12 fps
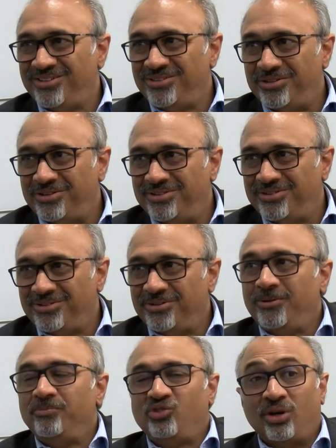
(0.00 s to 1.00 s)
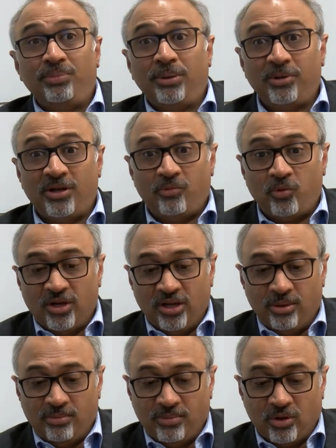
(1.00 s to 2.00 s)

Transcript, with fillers: That's cool. Some people are working